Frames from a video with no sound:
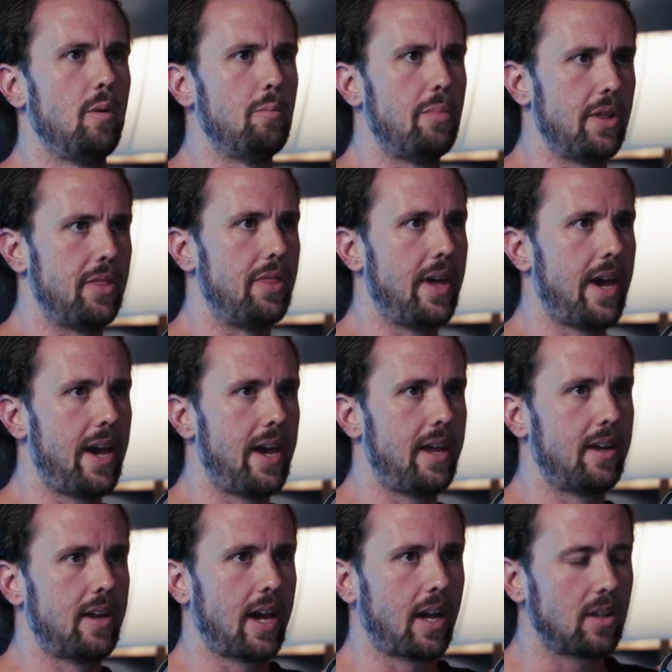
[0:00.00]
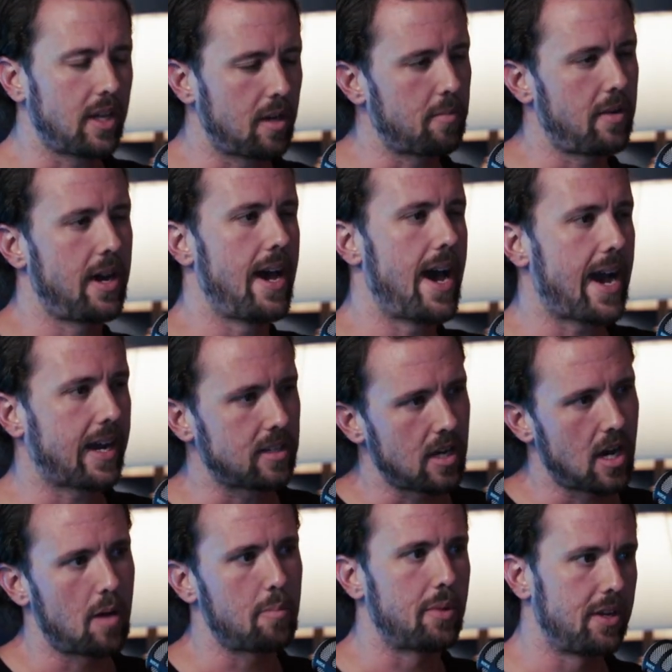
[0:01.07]
But then I cleaned my act
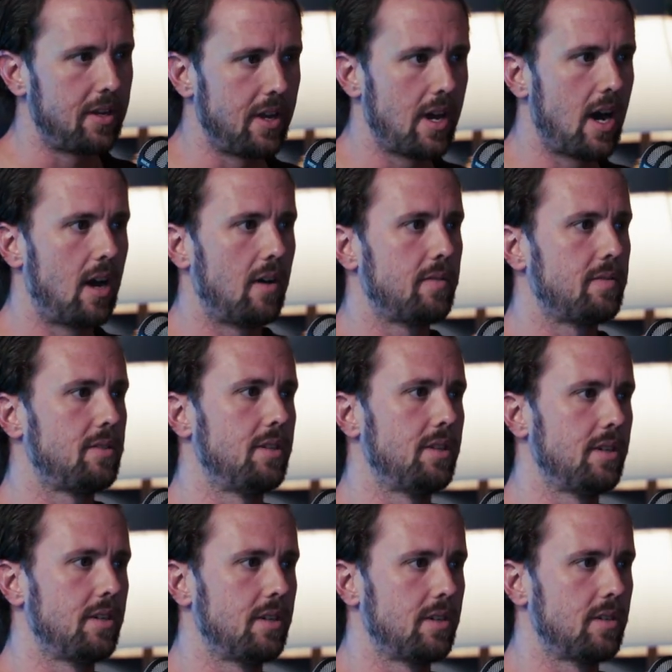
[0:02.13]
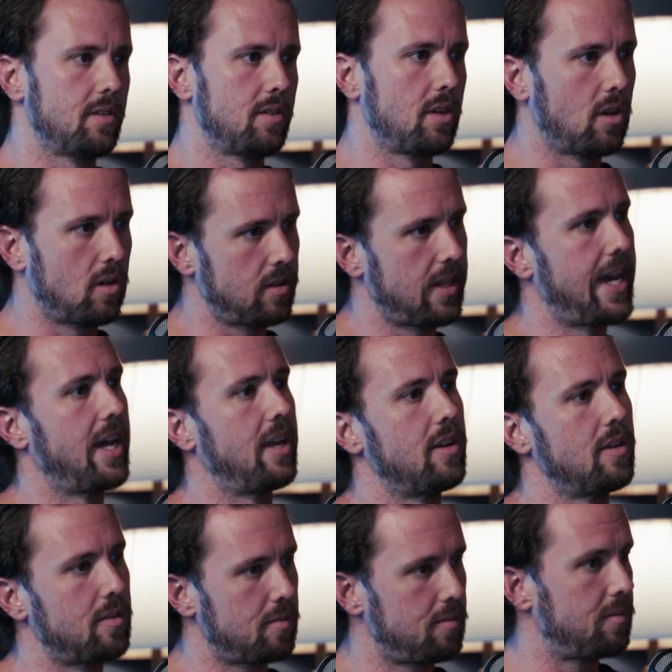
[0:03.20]
up enough to, you know,
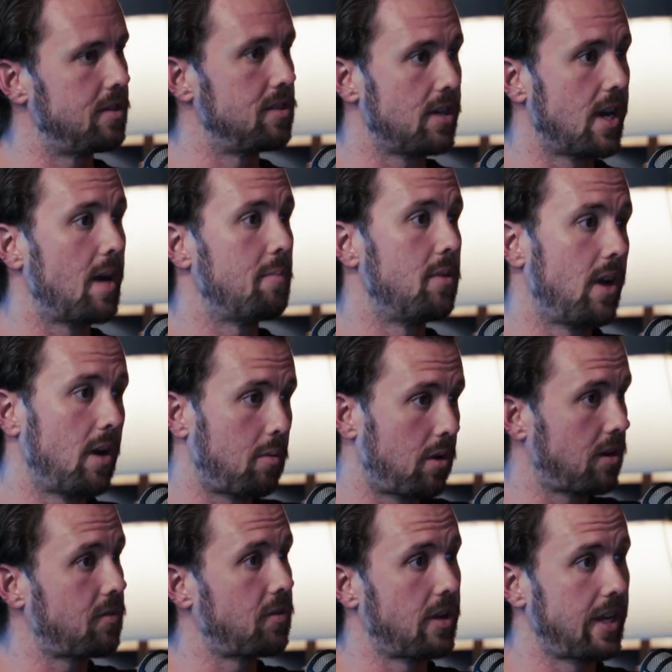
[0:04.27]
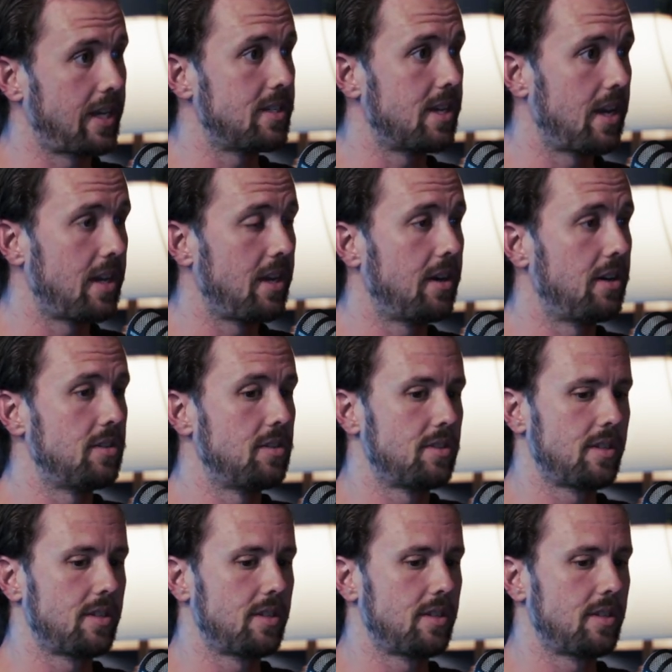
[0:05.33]
land the job that I worked for like 10 years.